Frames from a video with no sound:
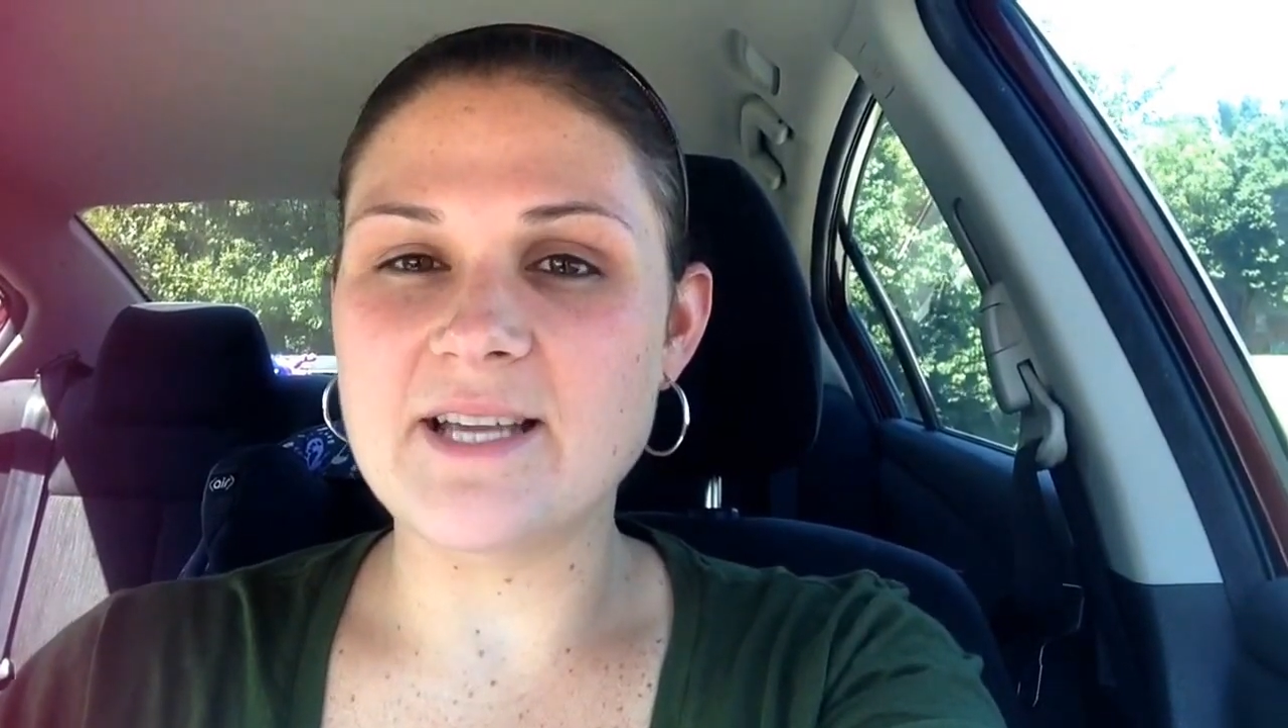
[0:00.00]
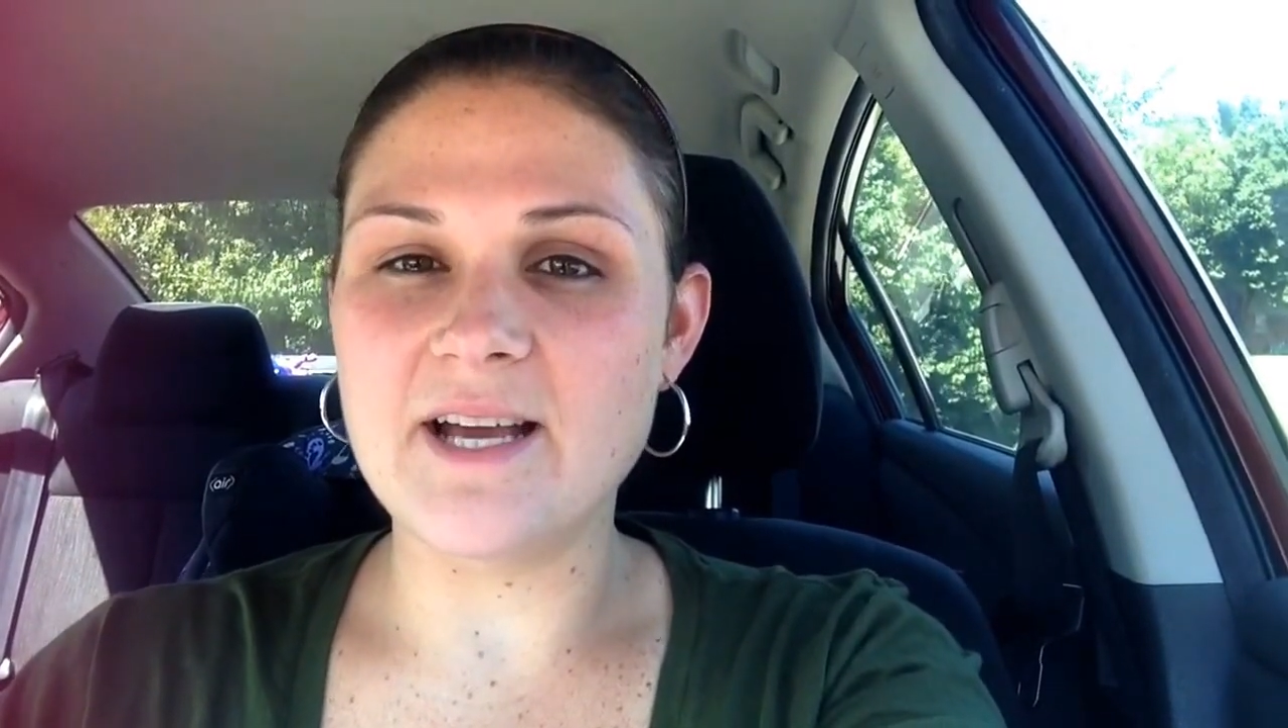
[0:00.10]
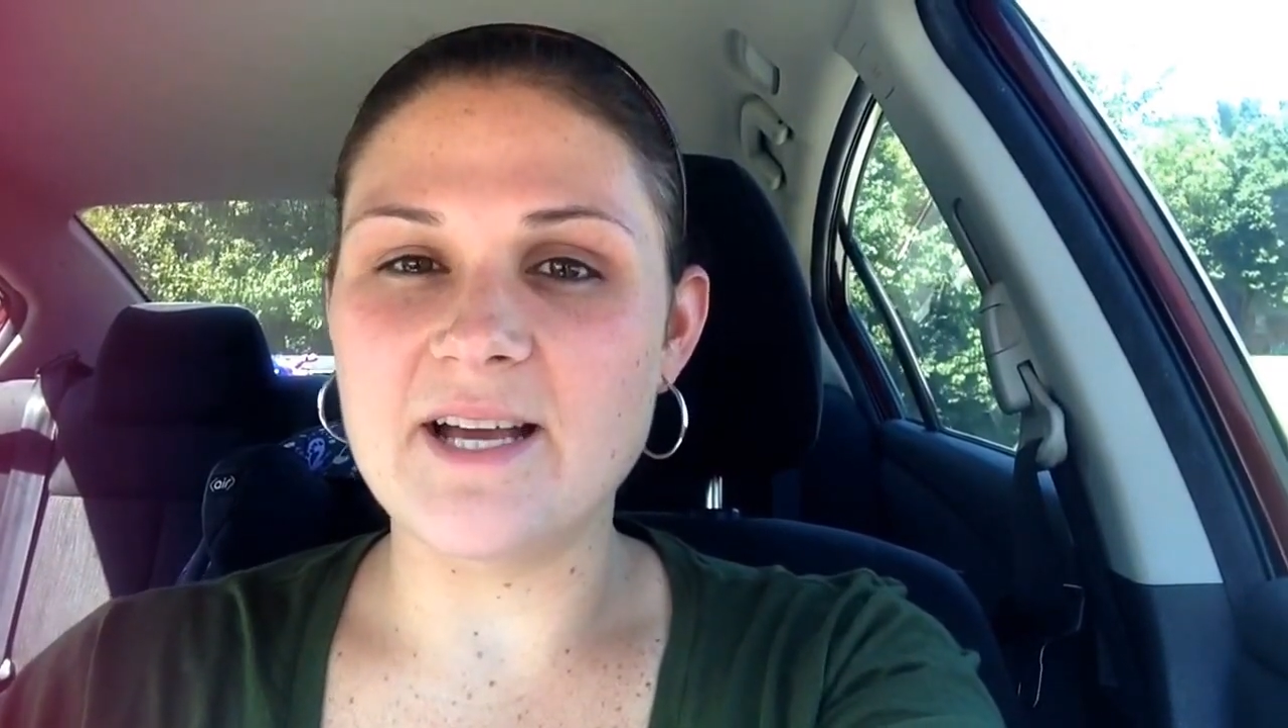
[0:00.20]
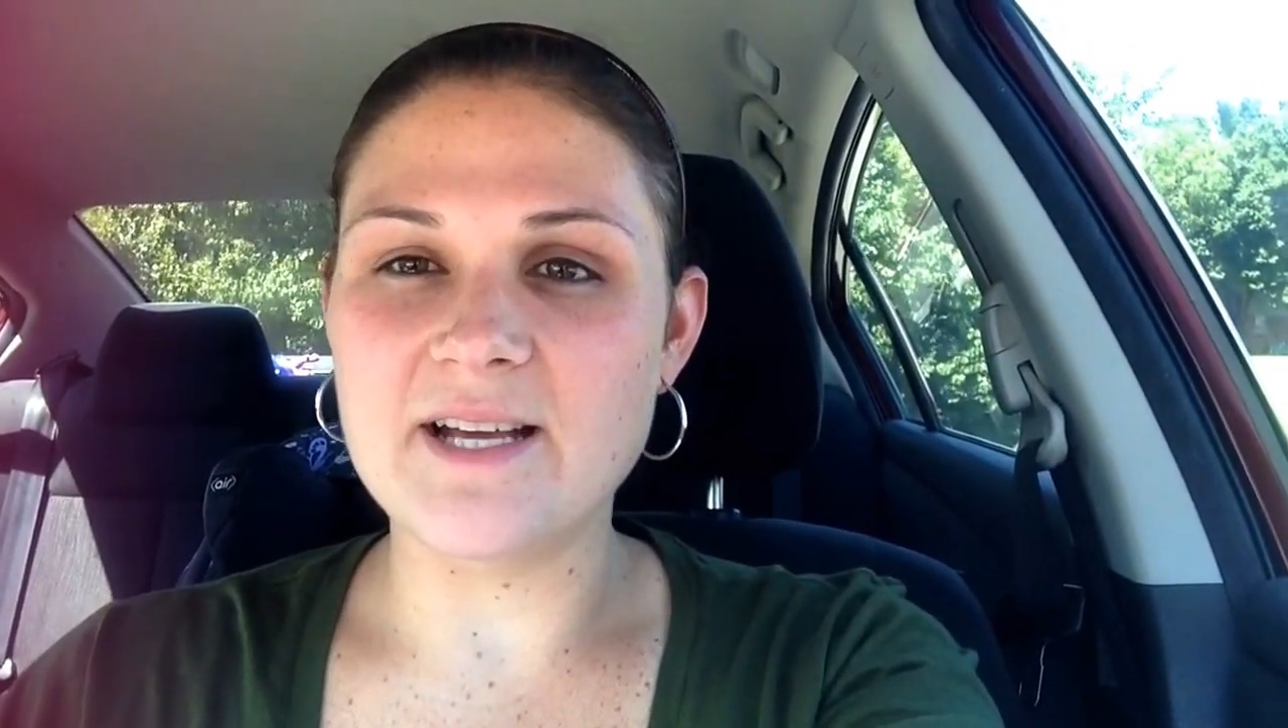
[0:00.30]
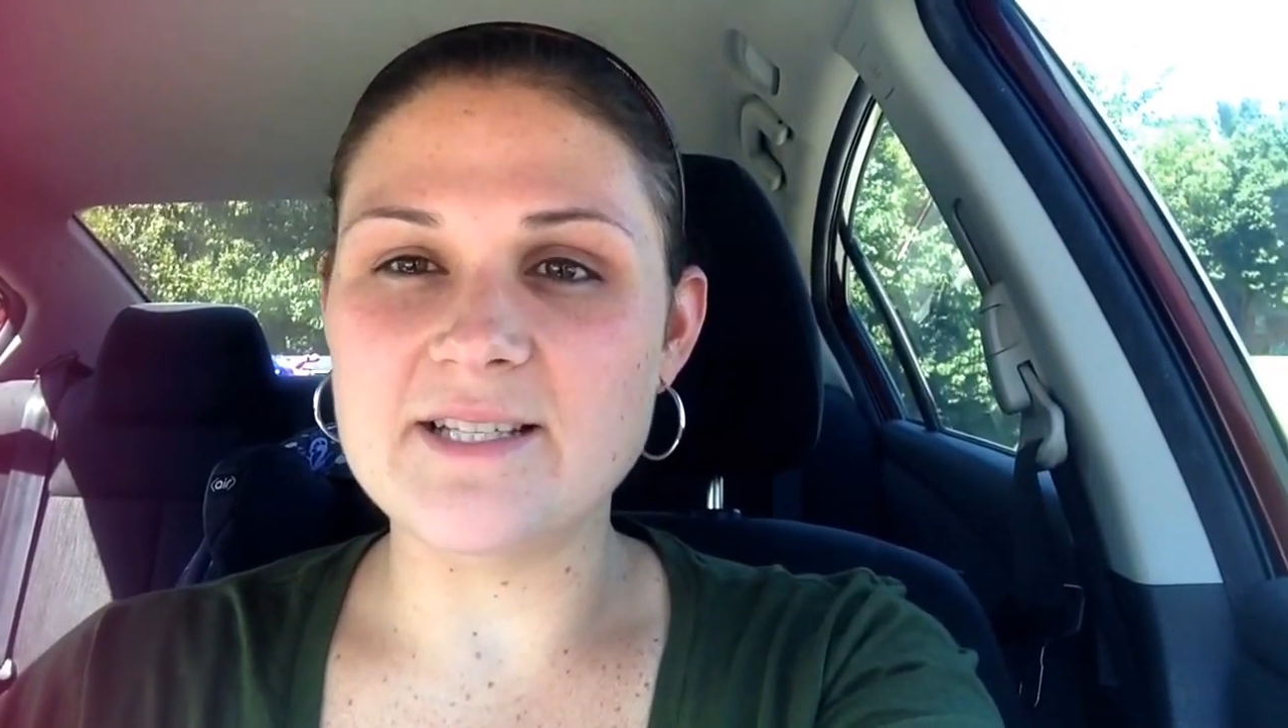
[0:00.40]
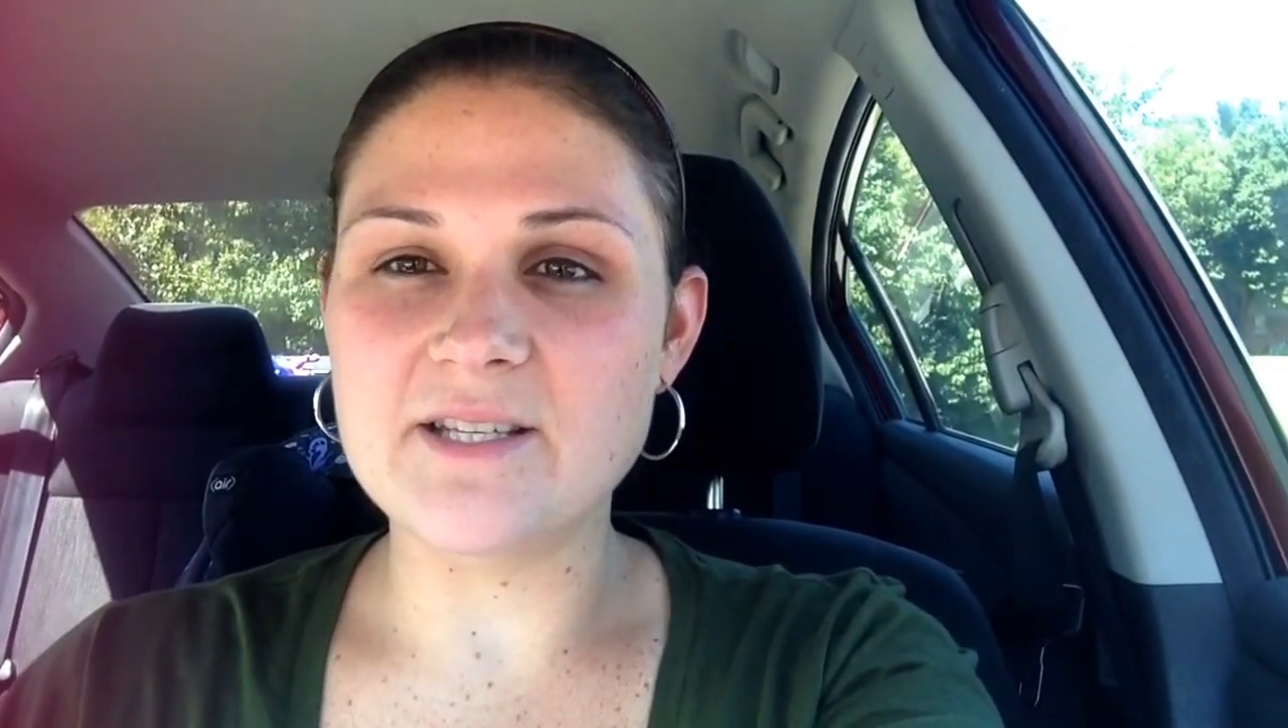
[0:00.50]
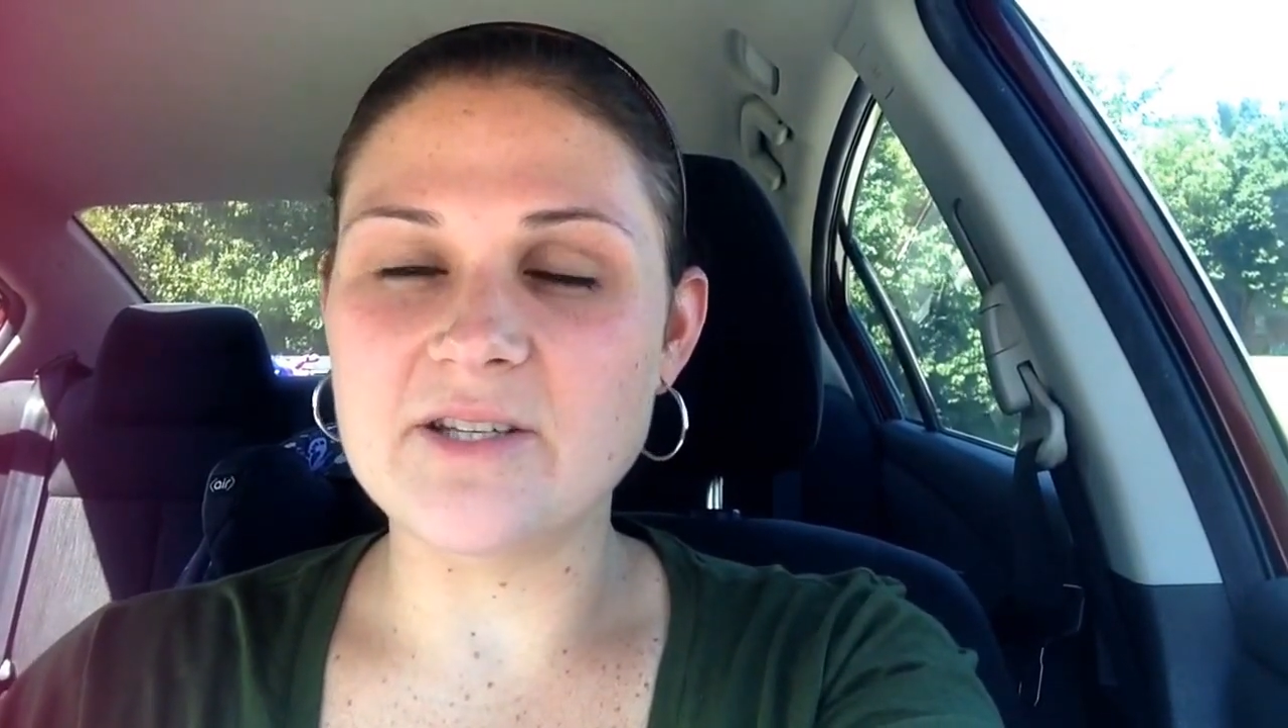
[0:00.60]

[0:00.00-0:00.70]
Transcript: I still